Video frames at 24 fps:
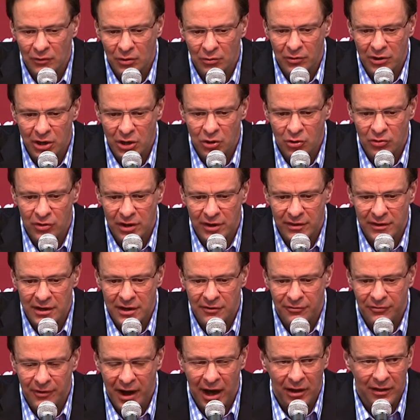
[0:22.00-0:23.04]
we knew that the
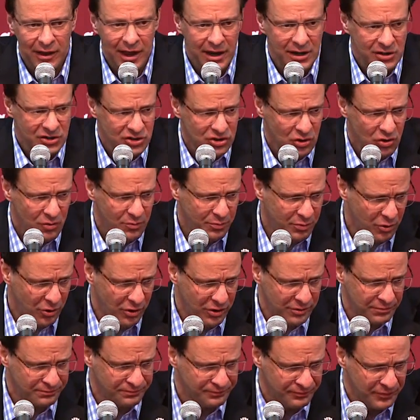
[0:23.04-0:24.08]
foul line is so
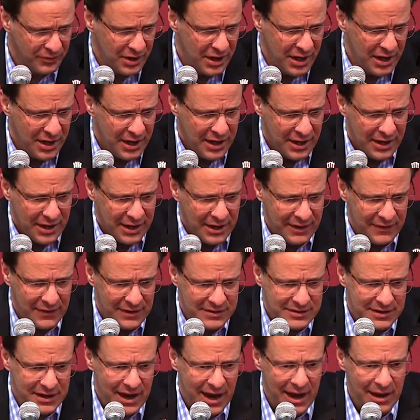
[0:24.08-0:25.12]
important in
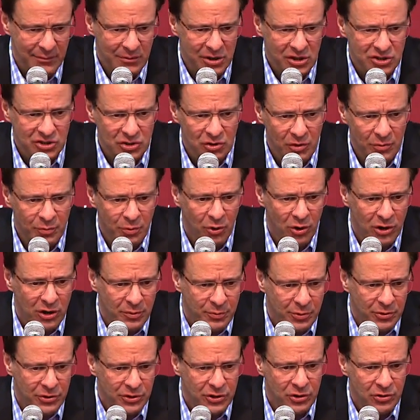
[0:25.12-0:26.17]
this game, and it's so important
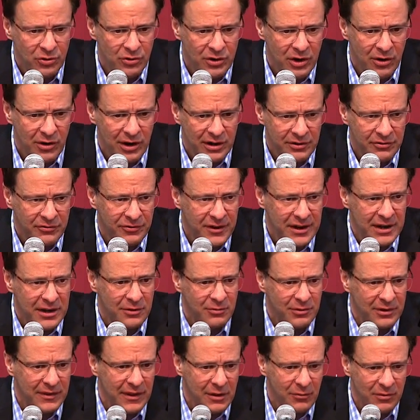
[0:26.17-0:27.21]
to Purdue. They're undefeated
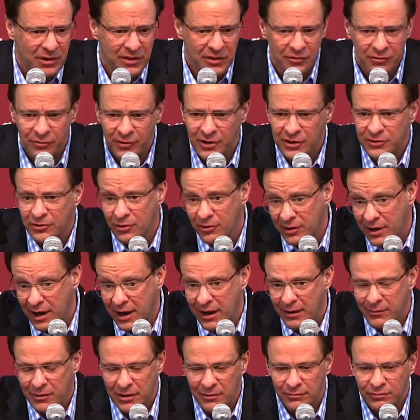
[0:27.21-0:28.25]
when they win the free throw
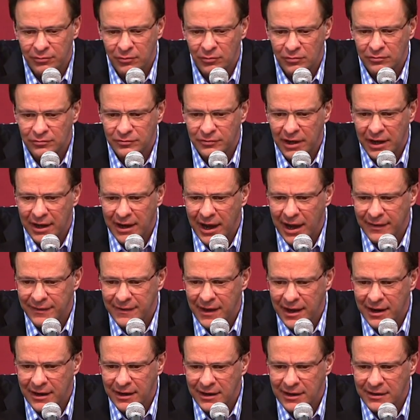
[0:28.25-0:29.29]
game, and they got
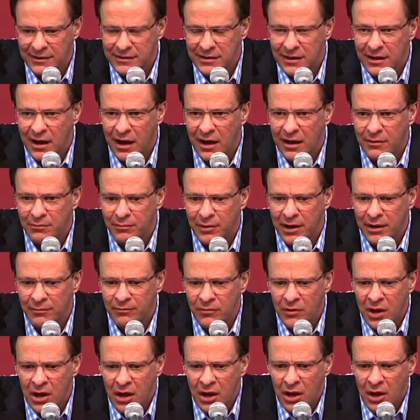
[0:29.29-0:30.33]
that again tonight.
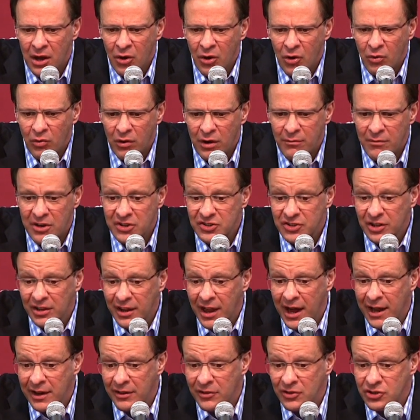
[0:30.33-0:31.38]
But we missed a
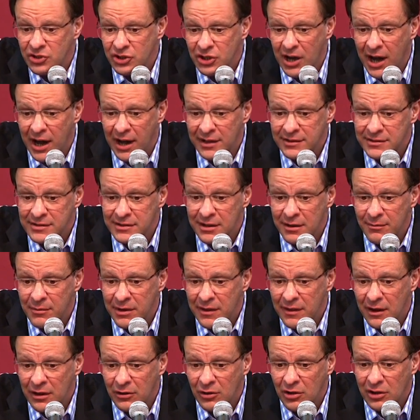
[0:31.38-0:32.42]
lot of the shots. I
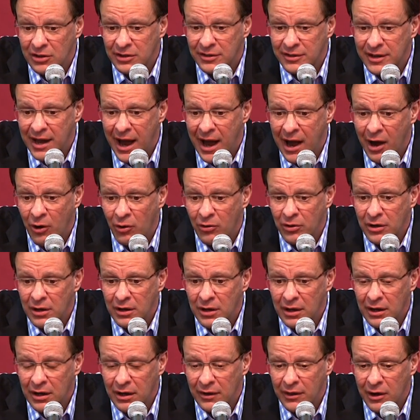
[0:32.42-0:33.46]
mean, they looked down.
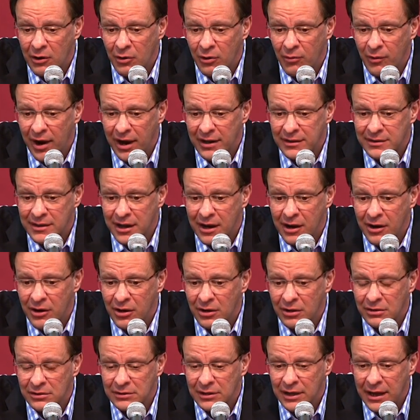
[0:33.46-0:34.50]
They were right
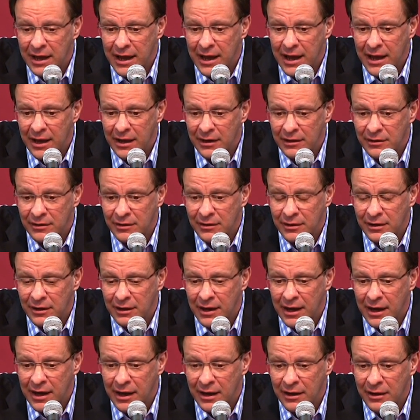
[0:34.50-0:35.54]
there, and
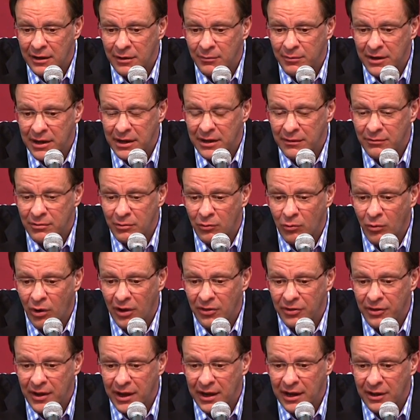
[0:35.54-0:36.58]
it'd be
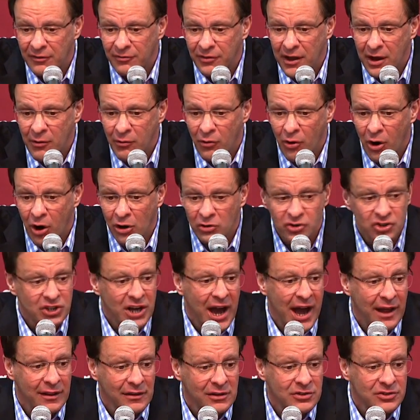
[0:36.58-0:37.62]
one thing if they were all
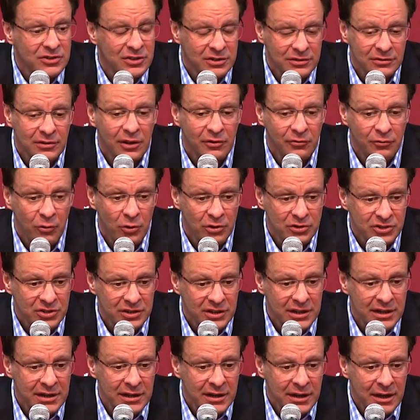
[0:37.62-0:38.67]
challenged, and
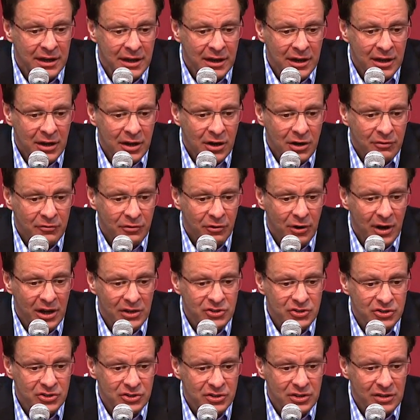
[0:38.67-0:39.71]
unfortunately for
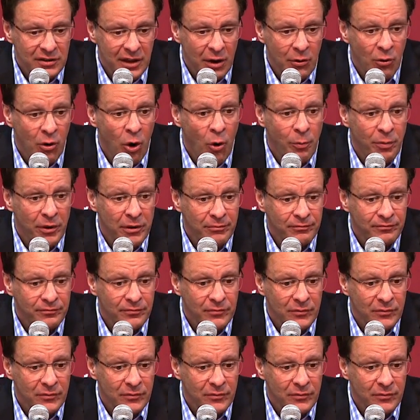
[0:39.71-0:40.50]
us, they were open.